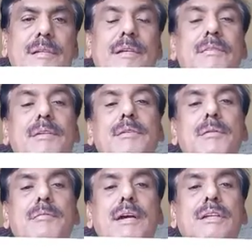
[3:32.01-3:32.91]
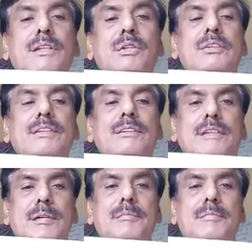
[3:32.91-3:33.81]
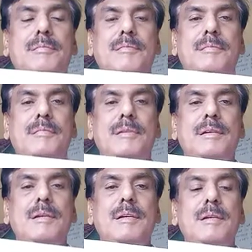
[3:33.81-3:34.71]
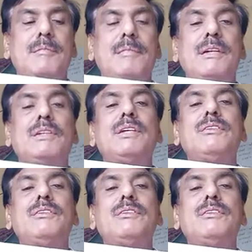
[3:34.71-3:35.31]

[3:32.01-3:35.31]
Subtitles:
Even if the magnitude is same. Magnitude